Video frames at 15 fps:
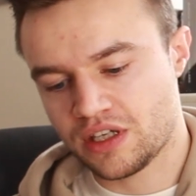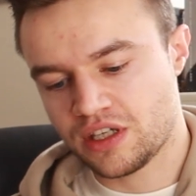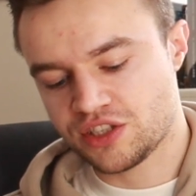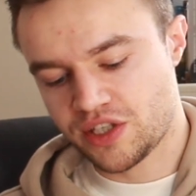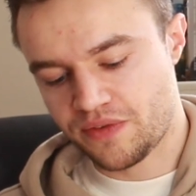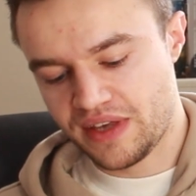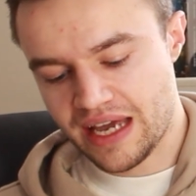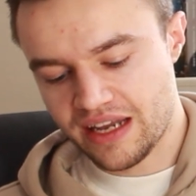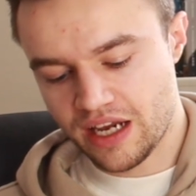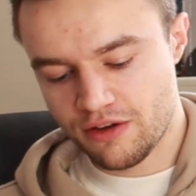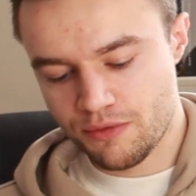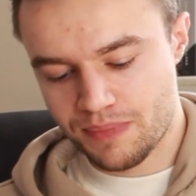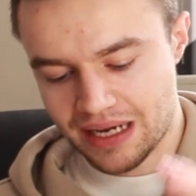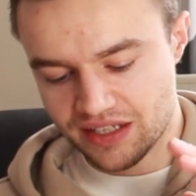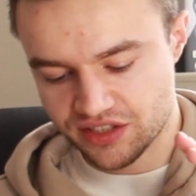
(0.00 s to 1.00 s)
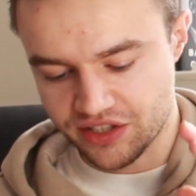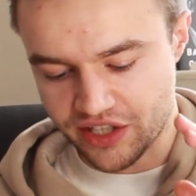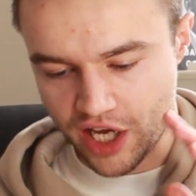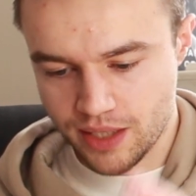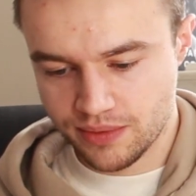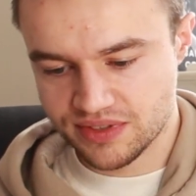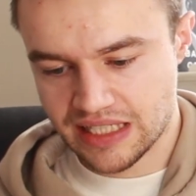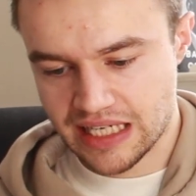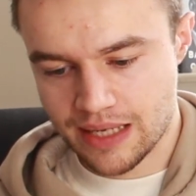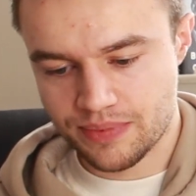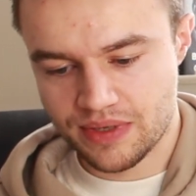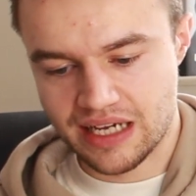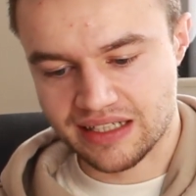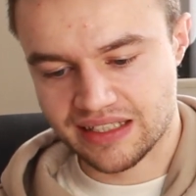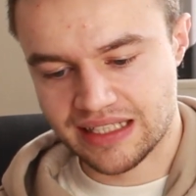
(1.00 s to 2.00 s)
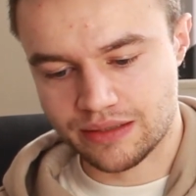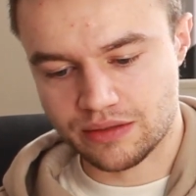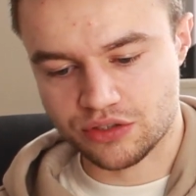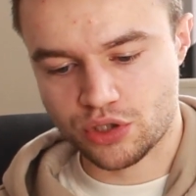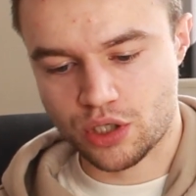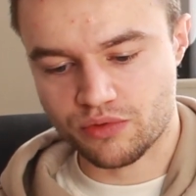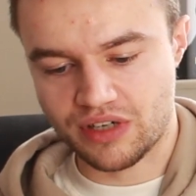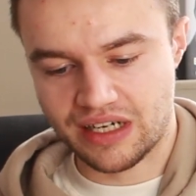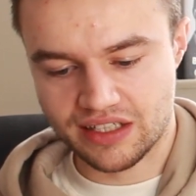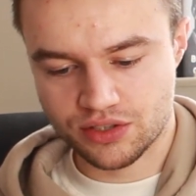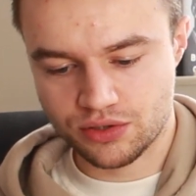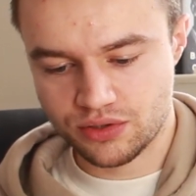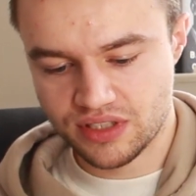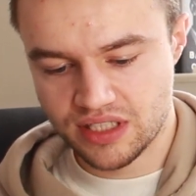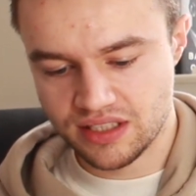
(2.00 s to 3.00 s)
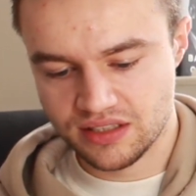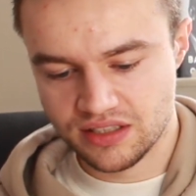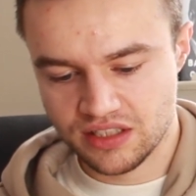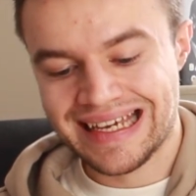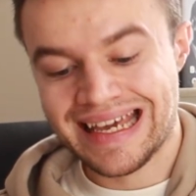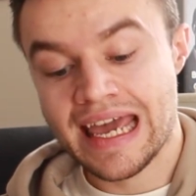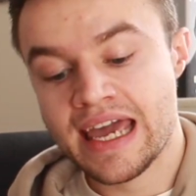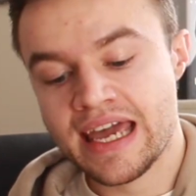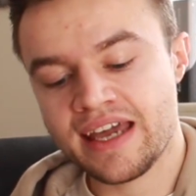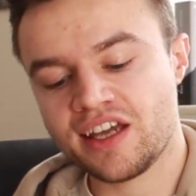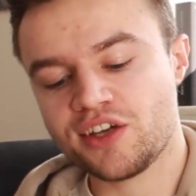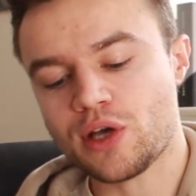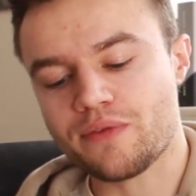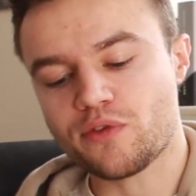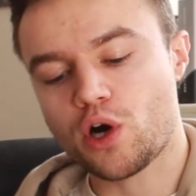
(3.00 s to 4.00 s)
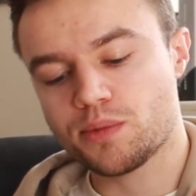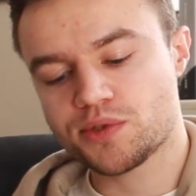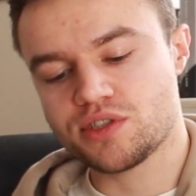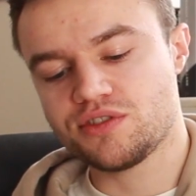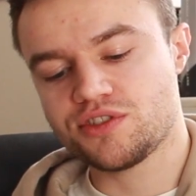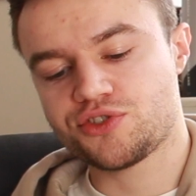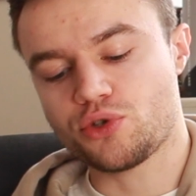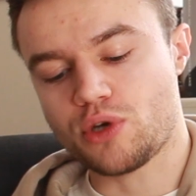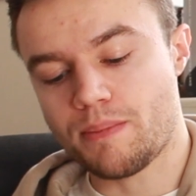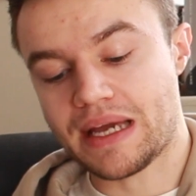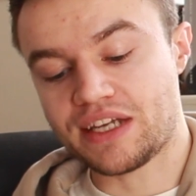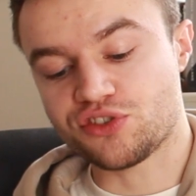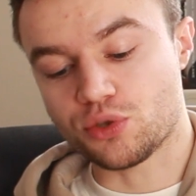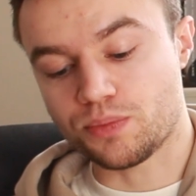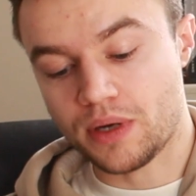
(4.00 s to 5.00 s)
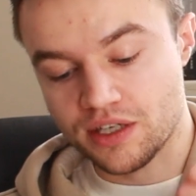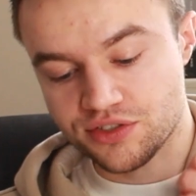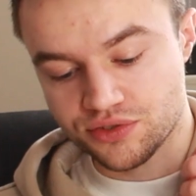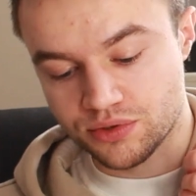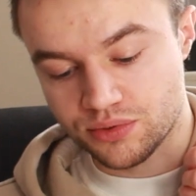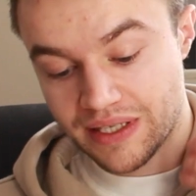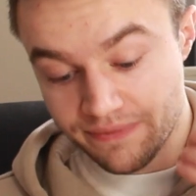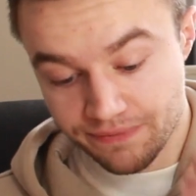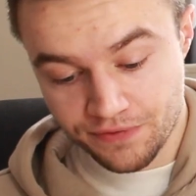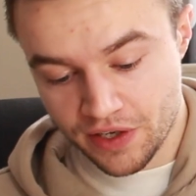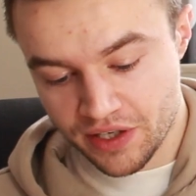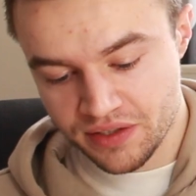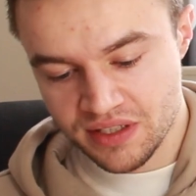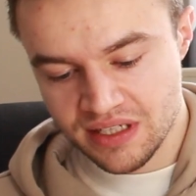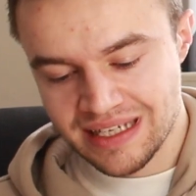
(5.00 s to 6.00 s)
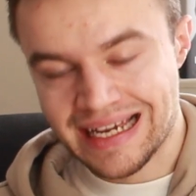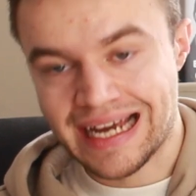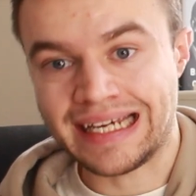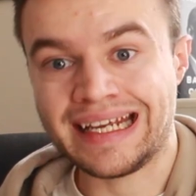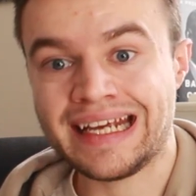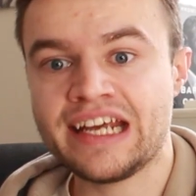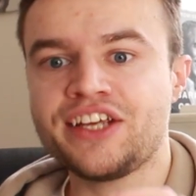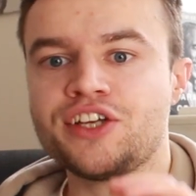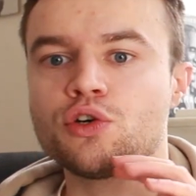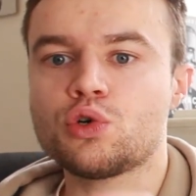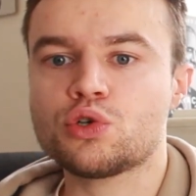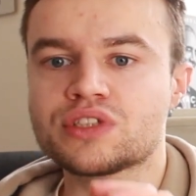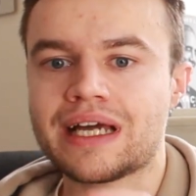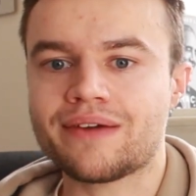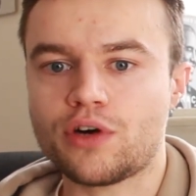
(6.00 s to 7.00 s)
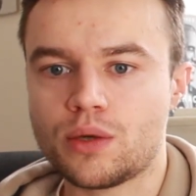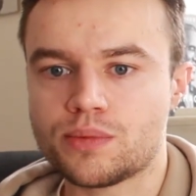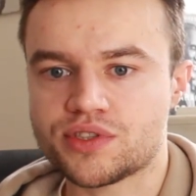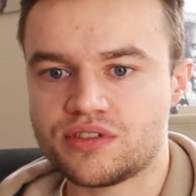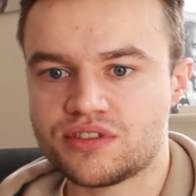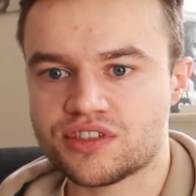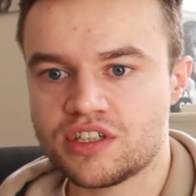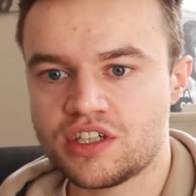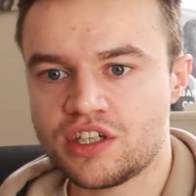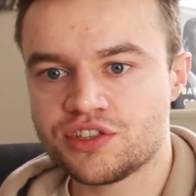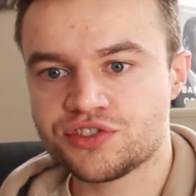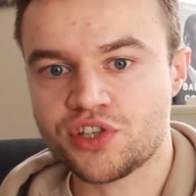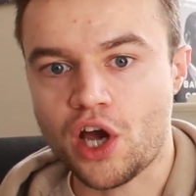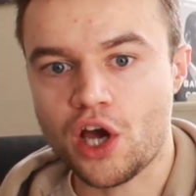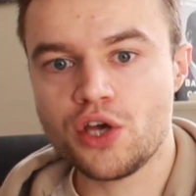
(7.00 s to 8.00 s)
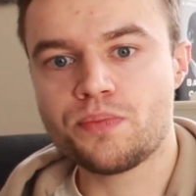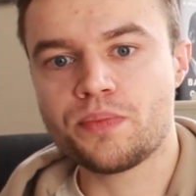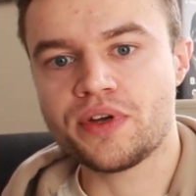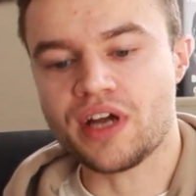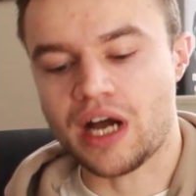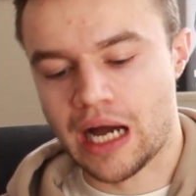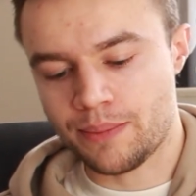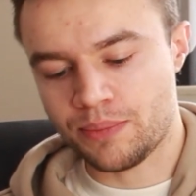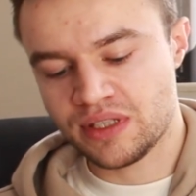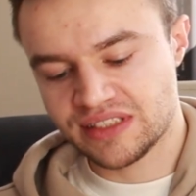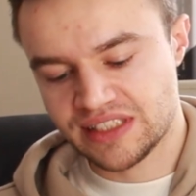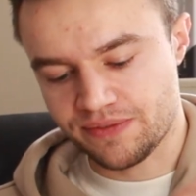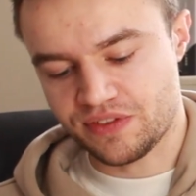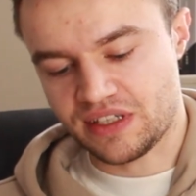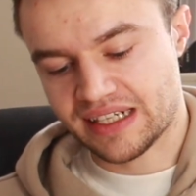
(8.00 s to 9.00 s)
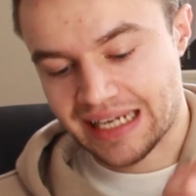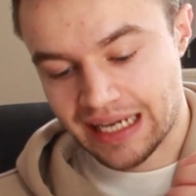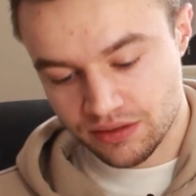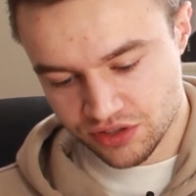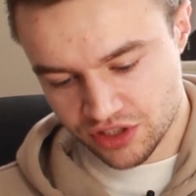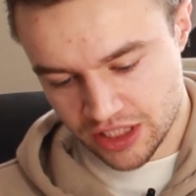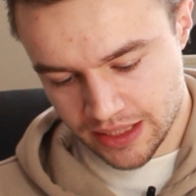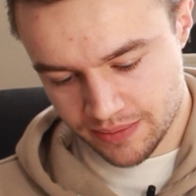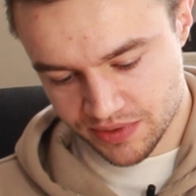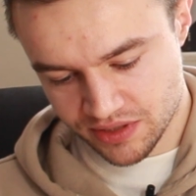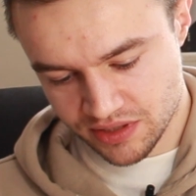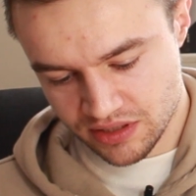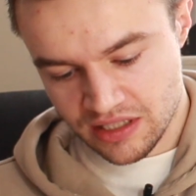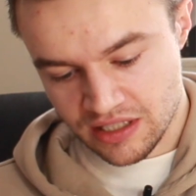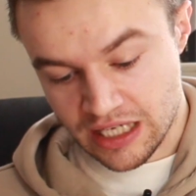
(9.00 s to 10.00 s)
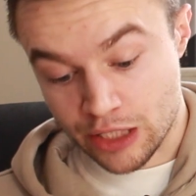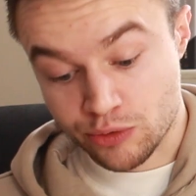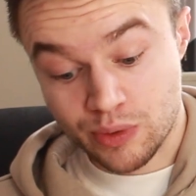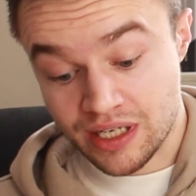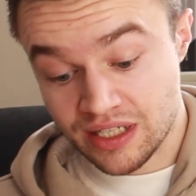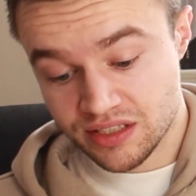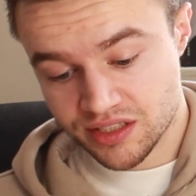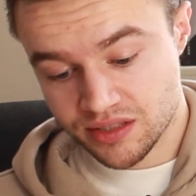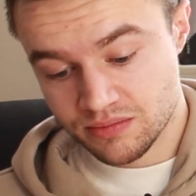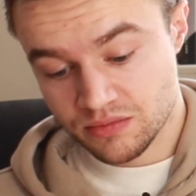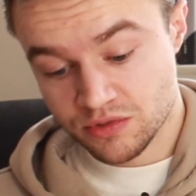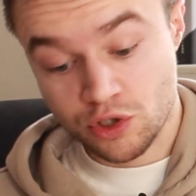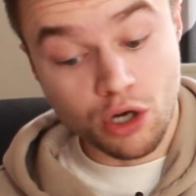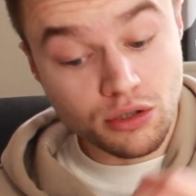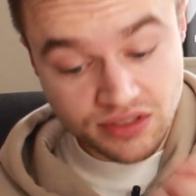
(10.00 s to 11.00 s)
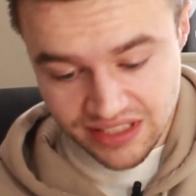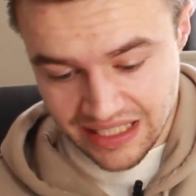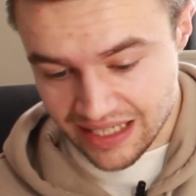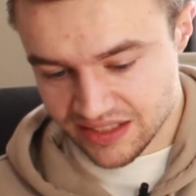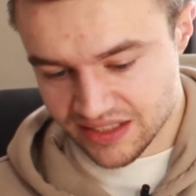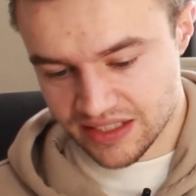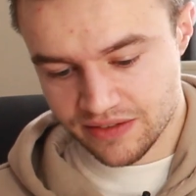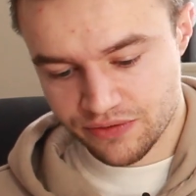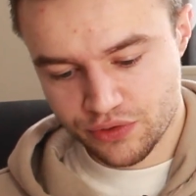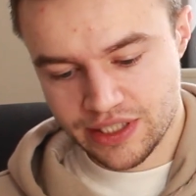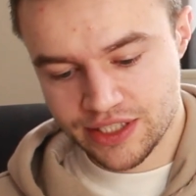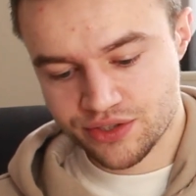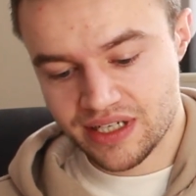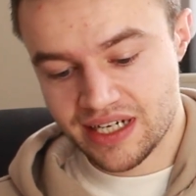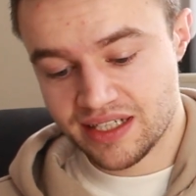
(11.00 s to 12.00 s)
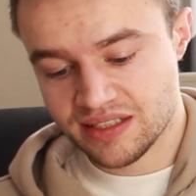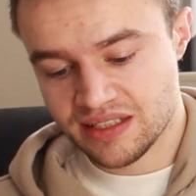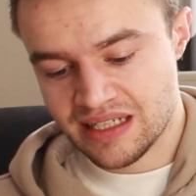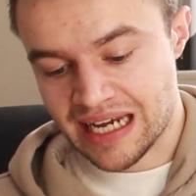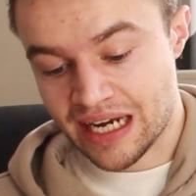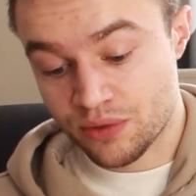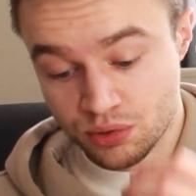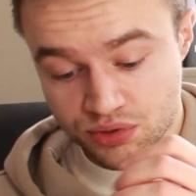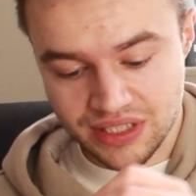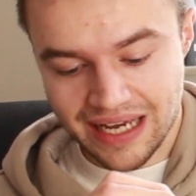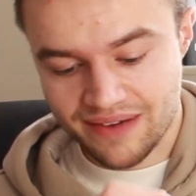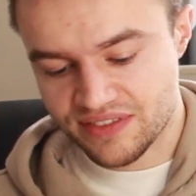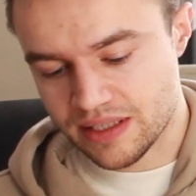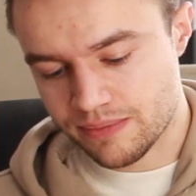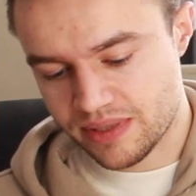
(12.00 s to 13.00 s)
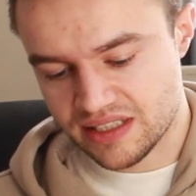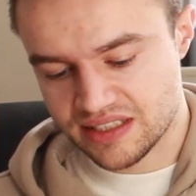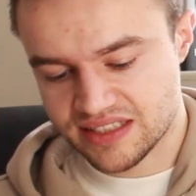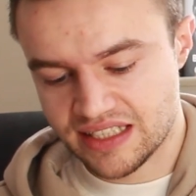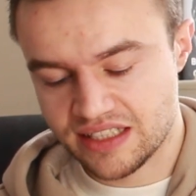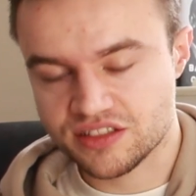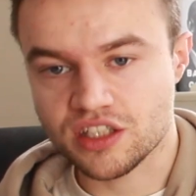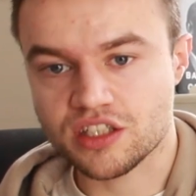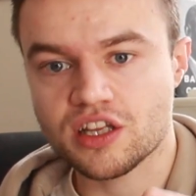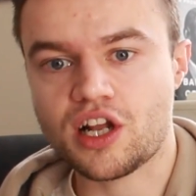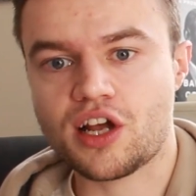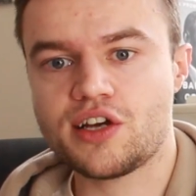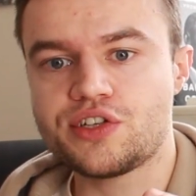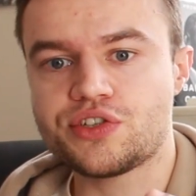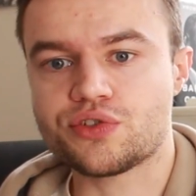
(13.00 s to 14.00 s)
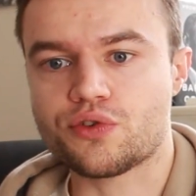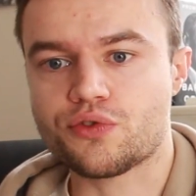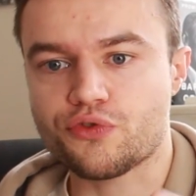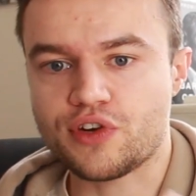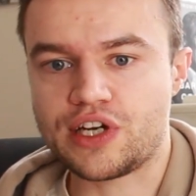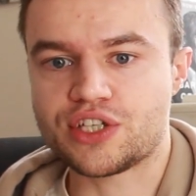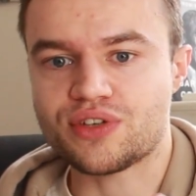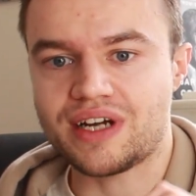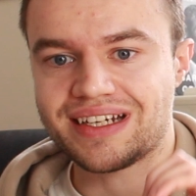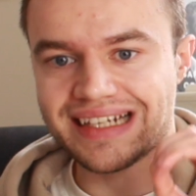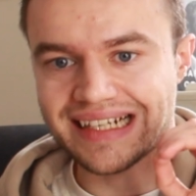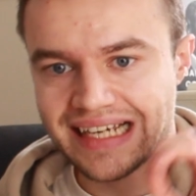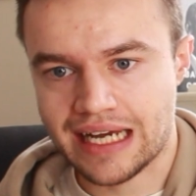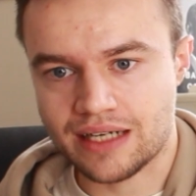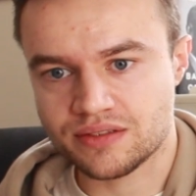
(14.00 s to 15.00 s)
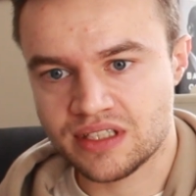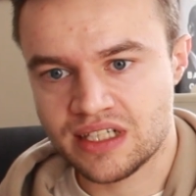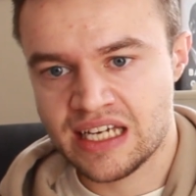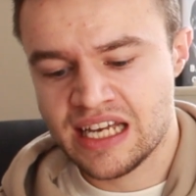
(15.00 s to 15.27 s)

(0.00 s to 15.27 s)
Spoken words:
So if you head over back to the Home tab and click the top right hand corner, here you have options to amend your personal info, and here you also have options to open up different account types, as well as contacting Freetrade, and also having the ability to close your Freetrade account.